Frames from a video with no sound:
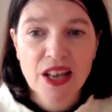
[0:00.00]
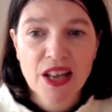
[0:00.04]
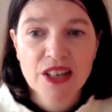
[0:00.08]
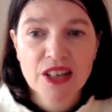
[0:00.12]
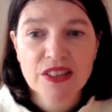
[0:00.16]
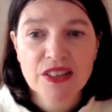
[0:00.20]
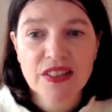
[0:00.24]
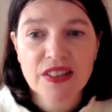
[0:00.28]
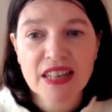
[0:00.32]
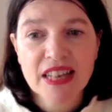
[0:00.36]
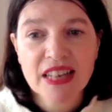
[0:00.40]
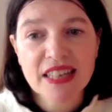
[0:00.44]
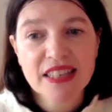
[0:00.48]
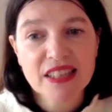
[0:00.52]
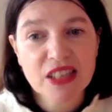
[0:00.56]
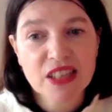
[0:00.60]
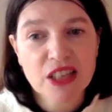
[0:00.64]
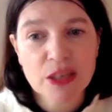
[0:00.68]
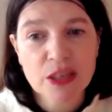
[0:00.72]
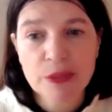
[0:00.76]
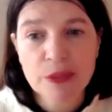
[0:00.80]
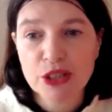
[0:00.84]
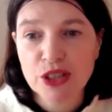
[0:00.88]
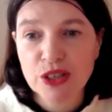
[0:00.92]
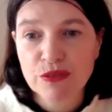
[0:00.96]
So the kids are going
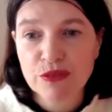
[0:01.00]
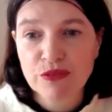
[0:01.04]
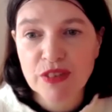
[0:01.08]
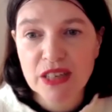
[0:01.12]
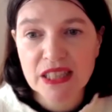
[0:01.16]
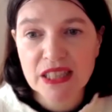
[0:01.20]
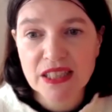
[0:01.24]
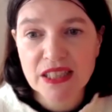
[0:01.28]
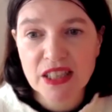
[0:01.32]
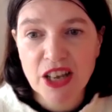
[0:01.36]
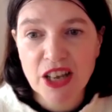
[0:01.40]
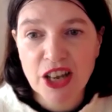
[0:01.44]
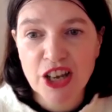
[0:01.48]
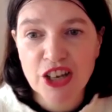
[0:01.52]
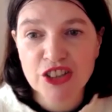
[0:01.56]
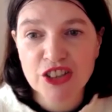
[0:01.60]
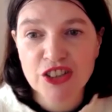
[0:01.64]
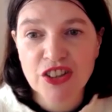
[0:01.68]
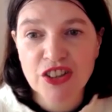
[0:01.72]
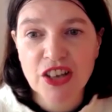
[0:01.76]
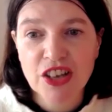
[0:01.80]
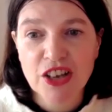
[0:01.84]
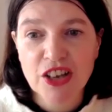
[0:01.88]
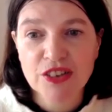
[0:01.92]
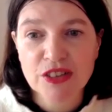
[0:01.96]
to be doing research,
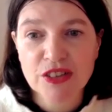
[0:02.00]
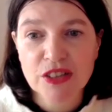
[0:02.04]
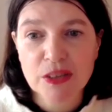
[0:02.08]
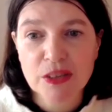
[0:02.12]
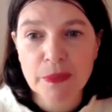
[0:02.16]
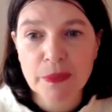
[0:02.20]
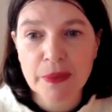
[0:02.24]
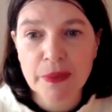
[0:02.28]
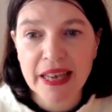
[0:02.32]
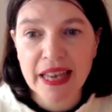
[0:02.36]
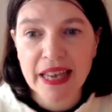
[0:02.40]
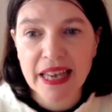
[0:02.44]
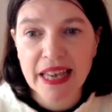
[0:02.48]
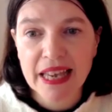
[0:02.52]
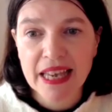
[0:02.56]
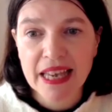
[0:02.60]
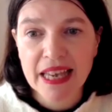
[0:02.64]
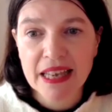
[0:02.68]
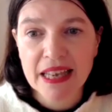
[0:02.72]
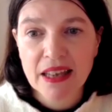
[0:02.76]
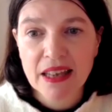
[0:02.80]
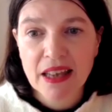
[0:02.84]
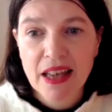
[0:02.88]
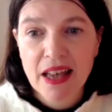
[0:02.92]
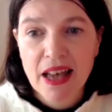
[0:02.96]
they're going to
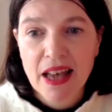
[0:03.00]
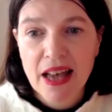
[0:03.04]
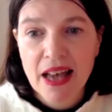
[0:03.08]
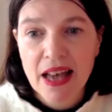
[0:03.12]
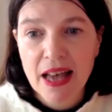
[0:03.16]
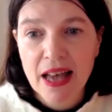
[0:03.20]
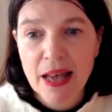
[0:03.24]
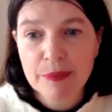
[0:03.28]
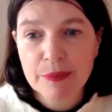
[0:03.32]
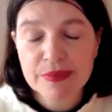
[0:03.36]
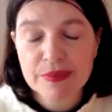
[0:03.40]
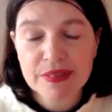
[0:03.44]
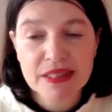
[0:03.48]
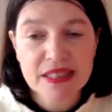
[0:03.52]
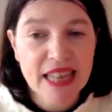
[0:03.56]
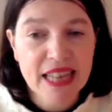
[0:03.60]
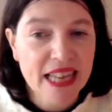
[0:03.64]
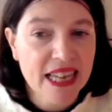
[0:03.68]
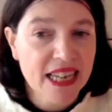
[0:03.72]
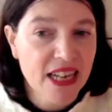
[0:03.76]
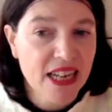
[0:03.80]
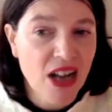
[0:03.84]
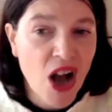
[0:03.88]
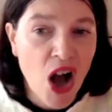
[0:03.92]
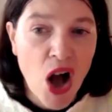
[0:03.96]
be um,
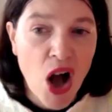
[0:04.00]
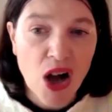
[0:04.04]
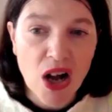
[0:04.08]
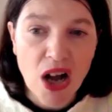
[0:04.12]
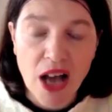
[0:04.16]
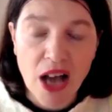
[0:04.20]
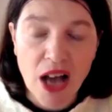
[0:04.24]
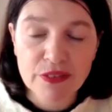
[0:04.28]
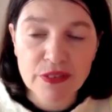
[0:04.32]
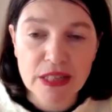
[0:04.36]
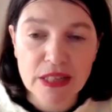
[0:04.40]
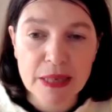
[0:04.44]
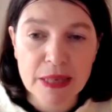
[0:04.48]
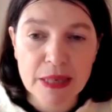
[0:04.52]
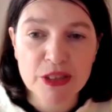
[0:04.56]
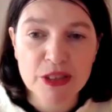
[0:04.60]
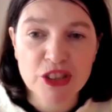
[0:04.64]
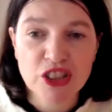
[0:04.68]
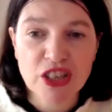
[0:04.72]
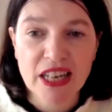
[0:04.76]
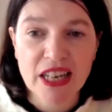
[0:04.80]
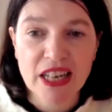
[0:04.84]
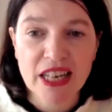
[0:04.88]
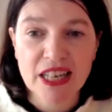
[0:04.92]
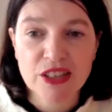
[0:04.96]
taking archival
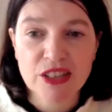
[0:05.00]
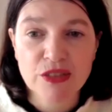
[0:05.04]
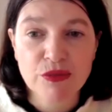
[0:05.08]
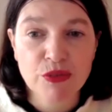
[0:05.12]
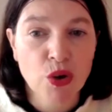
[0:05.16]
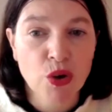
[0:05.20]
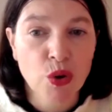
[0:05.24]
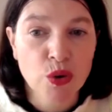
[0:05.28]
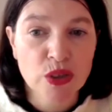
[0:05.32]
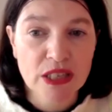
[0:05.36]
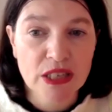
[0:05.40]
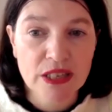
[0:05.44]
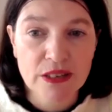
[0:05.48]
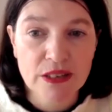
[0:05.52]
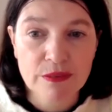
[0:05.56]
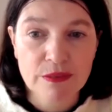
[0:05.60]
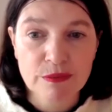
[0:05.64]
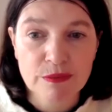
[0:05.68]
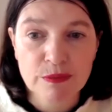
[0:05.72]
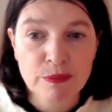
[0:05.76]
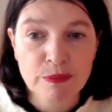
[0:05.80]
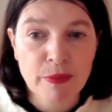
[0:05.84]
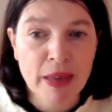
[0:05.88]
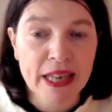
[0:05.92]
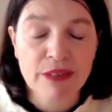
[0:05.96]
images, recording,
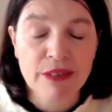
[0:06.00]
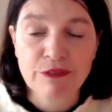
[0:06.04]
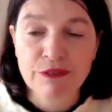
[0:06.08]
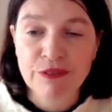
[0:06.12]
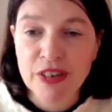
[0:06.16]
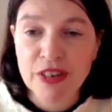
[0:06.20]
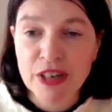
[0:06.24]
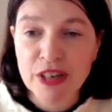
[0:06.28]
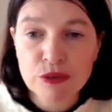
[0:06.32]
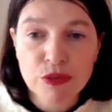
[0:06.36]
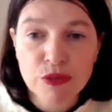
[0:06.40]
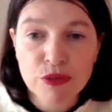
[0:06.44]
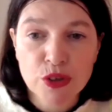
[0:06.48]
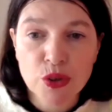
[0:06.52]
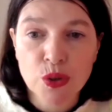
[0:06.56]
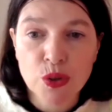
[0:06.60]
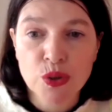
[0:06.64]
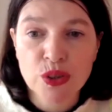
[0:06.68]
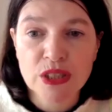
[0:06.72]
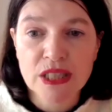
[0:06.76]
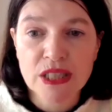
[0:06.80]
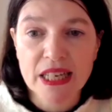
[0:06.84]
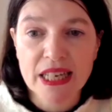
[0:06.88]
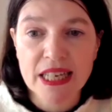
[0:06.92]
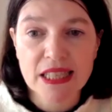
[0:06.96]
making field
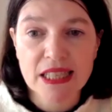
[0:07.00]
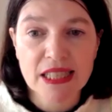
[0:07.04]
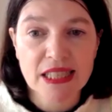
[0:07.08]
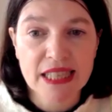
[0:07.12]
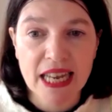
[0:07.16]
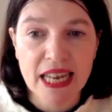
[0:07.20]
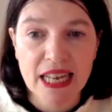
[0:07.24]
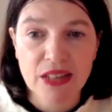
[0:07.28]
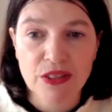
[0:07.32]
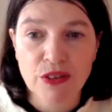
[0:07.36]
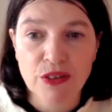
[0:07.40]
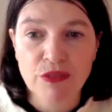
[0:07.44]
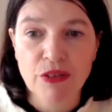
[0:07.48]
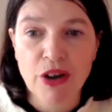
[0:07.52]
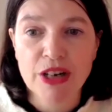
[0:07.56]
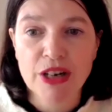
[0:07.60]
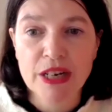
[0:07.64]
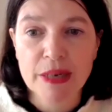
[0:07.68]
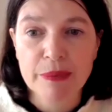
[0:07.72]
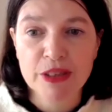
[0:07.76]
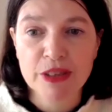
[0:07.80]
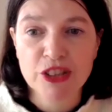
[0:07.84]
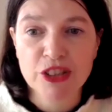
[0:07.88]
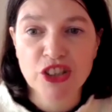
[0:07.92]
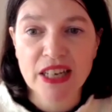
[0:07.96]
recordings, taking their own
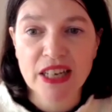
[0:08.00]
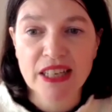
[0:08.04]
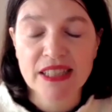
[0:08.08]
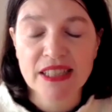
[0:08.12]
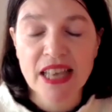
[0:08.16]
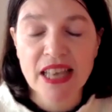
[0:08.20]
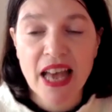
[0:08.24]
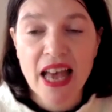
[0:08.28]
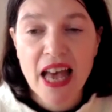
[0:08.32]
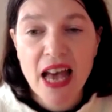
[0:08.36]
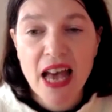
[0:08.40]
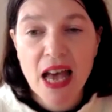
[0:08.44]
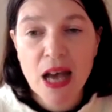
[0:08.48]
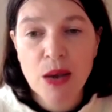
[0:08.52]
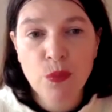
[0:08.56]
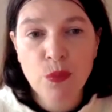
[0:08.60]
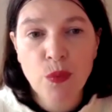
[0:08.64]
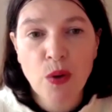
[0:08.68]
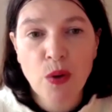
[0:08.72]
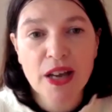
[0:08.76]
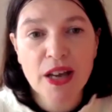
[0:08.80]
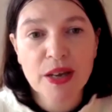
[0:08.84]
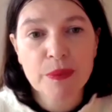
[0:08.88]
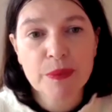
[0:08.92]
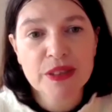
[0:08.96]
images, and
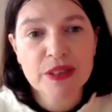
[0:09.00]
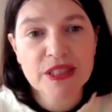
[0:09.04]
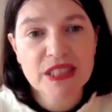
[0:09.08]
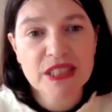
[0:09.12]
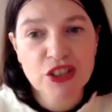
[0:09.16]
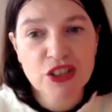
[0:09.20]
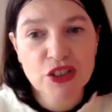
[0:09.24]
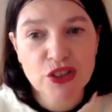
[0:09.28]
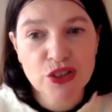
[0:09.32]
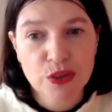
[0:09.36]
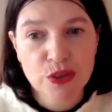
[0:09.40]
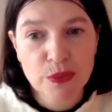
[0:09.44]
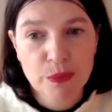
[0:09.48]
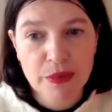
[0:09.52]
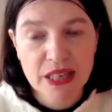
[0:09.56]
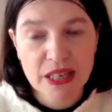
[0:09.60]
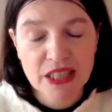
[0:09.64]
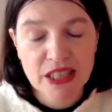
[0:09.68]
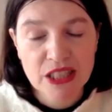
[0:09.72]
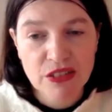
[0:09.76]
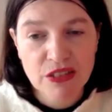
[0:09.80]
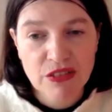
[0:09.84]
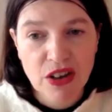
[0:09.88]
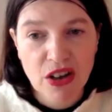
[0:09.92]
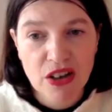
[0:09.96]
working with digital
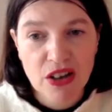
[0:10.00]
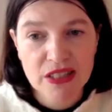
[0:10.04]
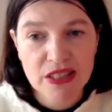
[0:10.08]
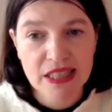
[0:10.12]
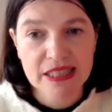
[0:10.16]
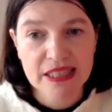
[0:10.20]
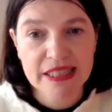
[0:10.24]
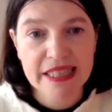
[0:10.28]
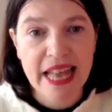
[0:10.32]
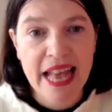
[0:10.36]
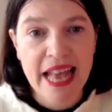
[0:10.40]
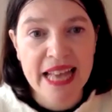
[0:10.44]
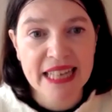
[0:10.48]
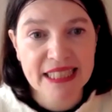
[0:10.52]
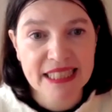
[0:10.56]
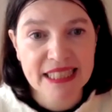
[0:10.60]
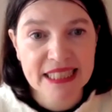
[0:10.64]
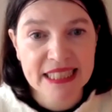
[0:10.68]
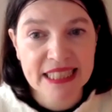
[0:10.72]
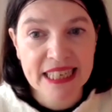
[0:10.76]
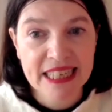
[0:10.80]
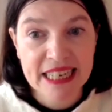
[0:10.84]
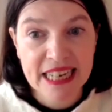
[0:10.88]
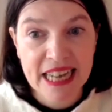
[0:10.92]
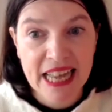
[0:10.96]
media artist S
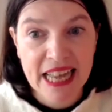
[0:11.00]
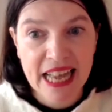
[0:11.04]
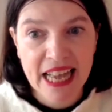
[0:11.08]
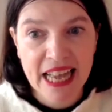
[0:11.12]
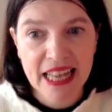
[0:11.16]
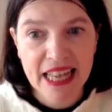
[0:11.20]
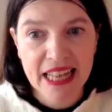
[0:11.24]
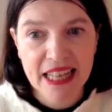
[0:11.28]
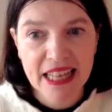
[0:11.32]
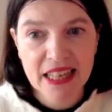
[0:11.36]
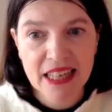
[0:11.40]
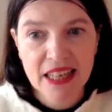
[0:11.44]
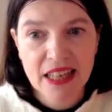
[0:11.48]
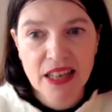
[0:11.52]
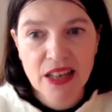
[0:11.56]
D N A,